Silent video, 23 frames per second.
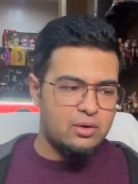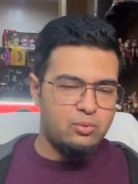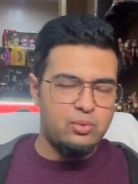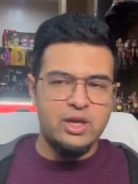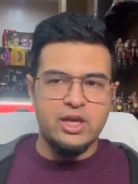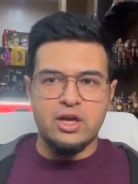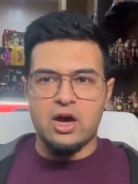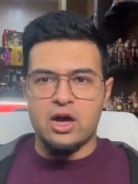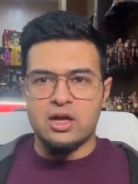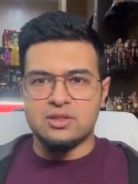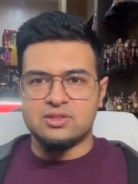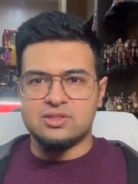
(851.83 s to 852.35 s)
We
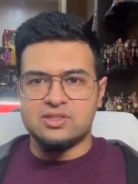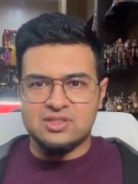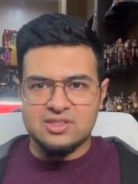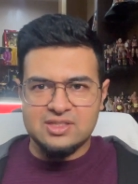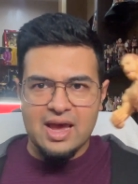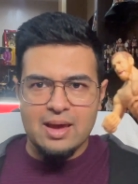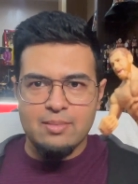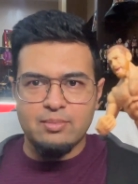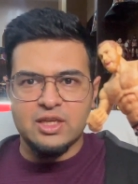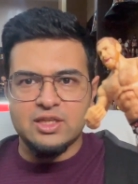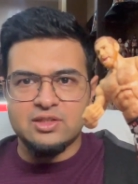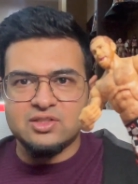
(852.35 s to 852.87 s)
got
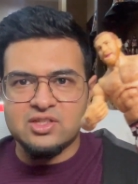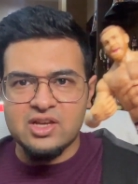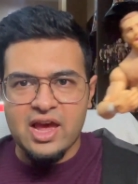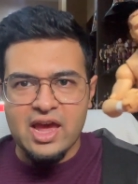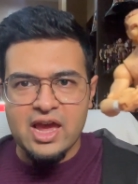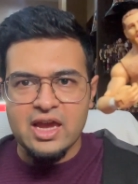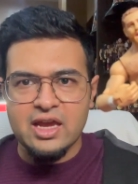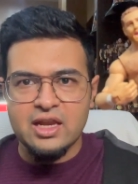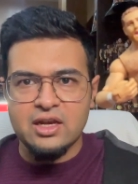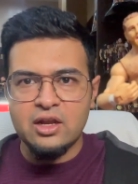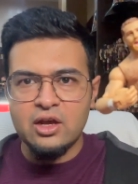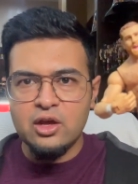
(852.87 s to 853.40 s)
Sami
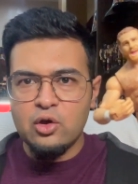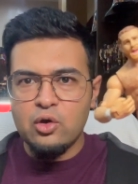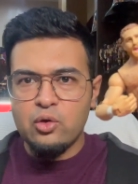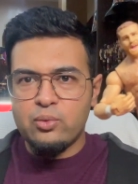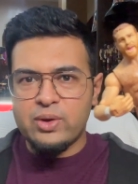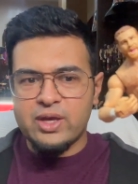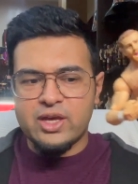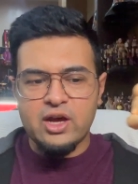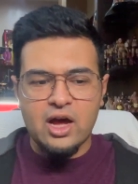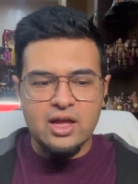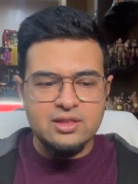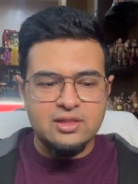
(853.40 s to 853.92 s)
Zayn,
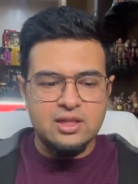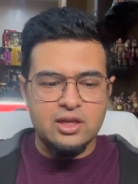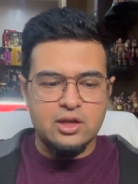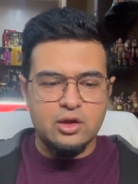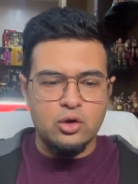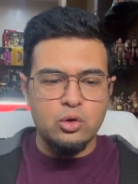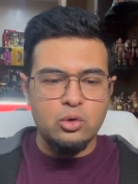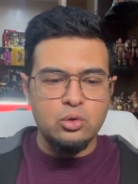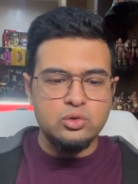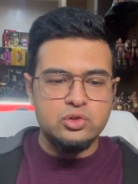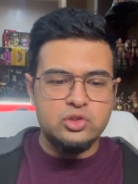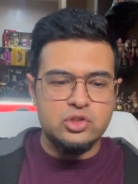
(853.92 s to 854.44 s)
we got the
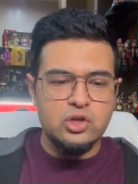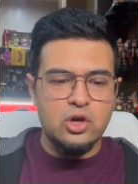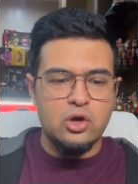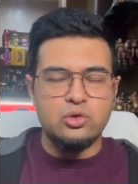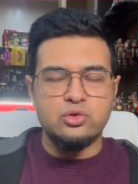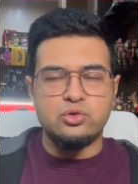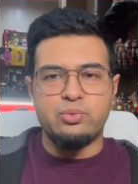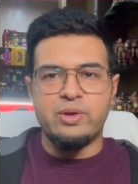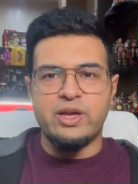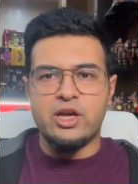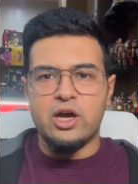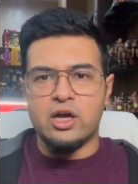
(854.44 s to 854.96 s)

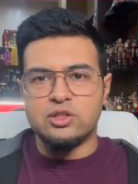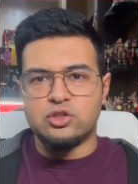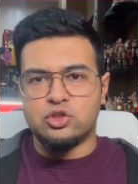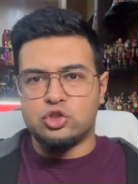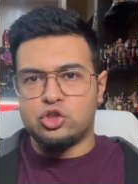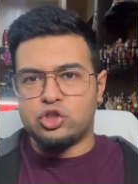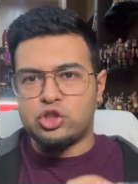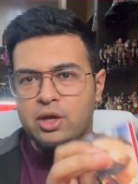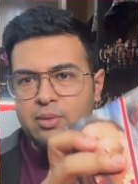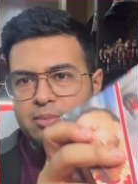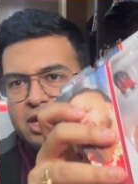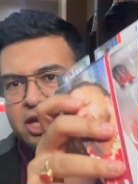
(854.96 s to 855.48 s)
Usos, we got
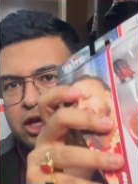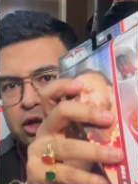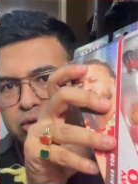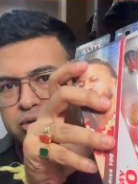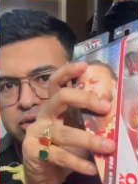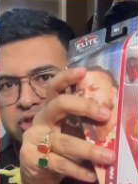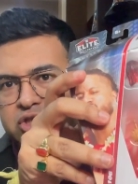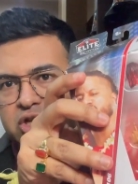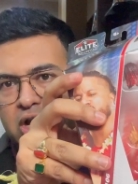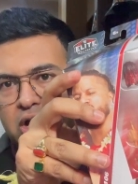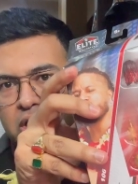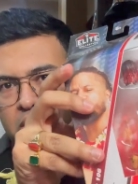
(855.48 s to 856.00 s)
Jimmy
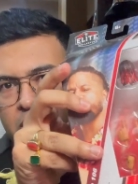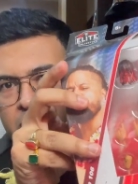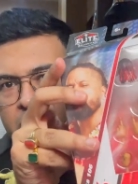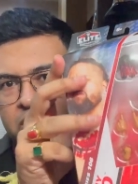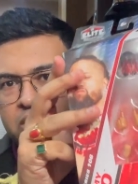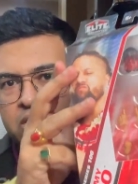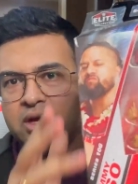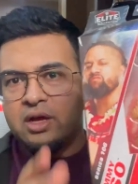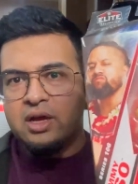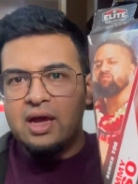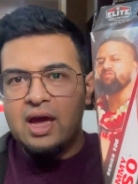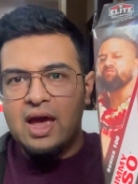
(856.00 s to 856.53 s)
Uso,
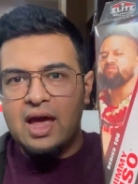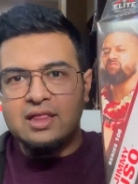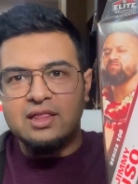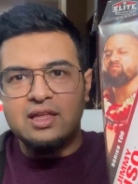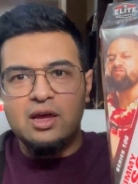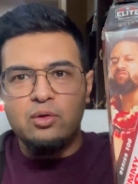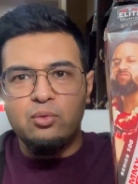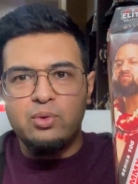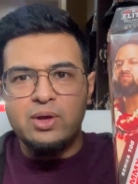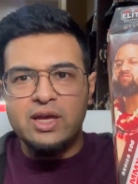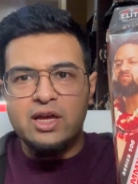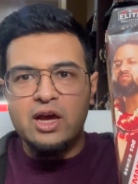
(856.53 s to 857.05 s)
and
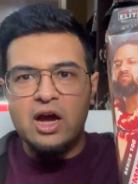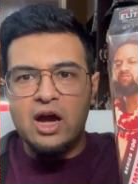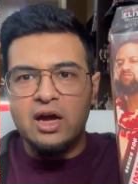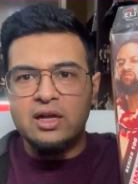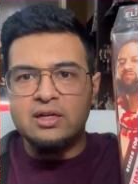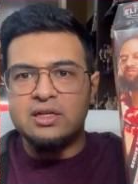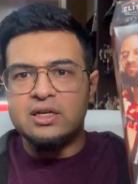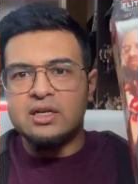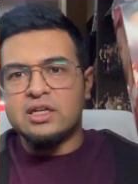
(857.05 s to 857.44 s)
then we got